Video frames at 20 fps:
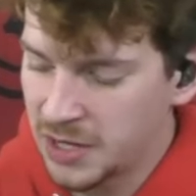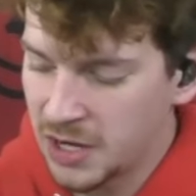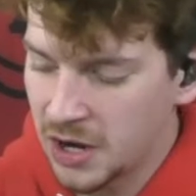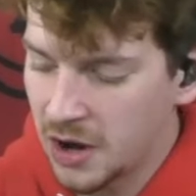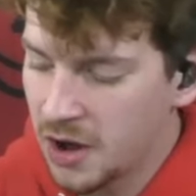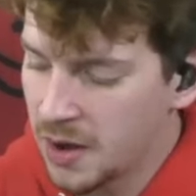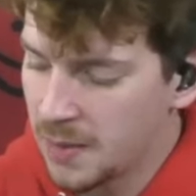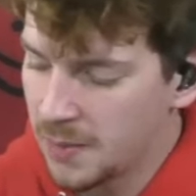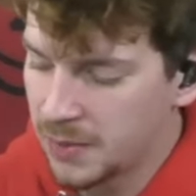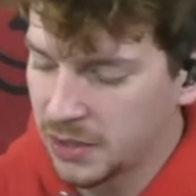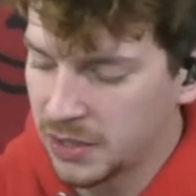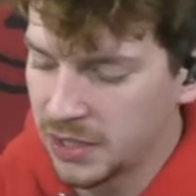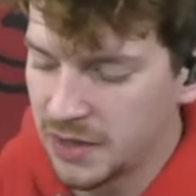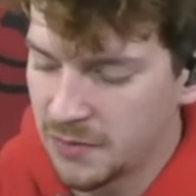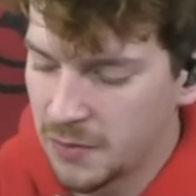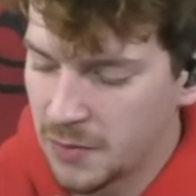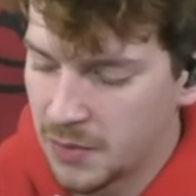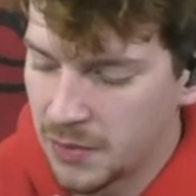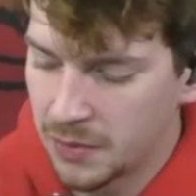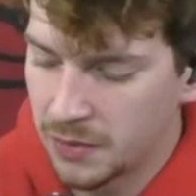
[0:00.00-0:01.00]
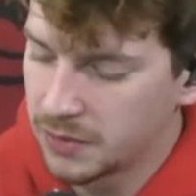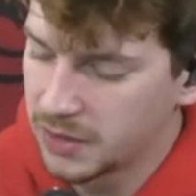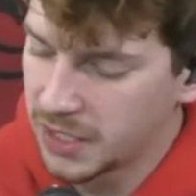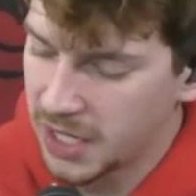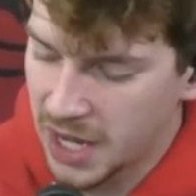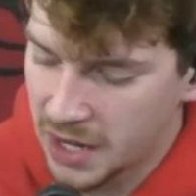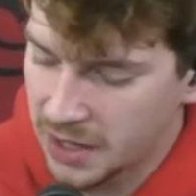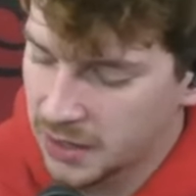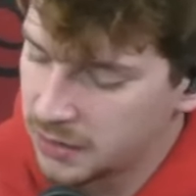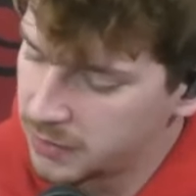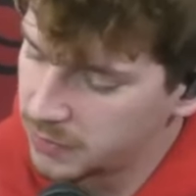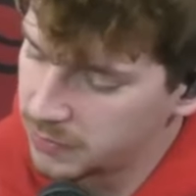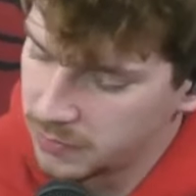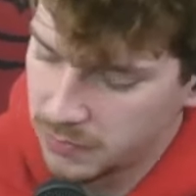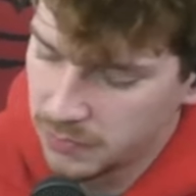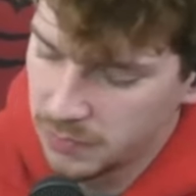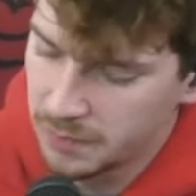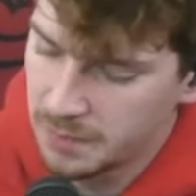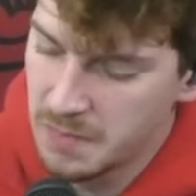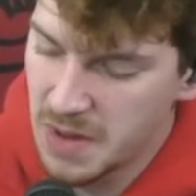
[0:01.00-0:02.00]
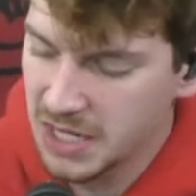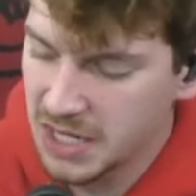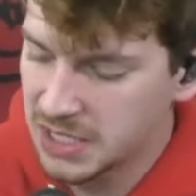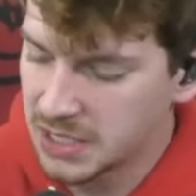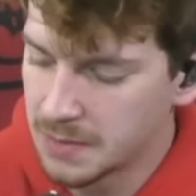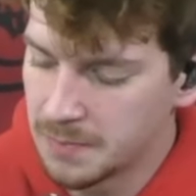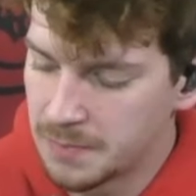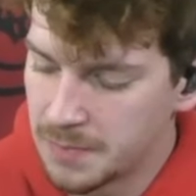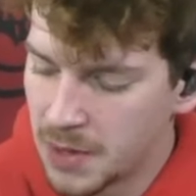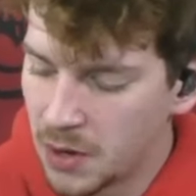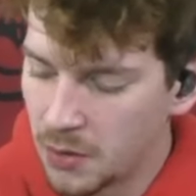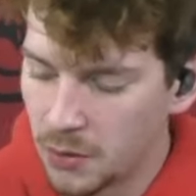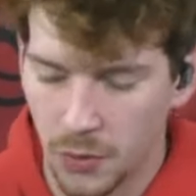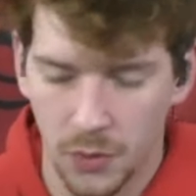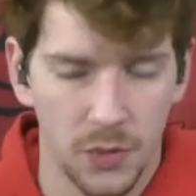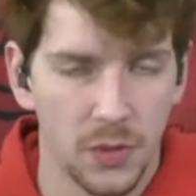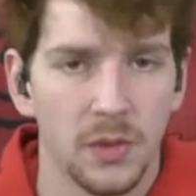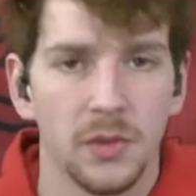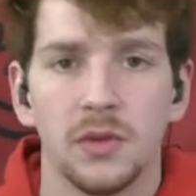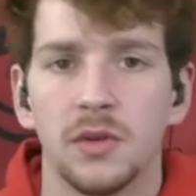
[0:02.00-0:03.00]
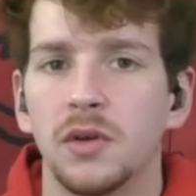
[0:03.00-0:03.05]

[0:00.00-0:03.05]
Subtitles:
Unbelievable. Yeah. Makes them both.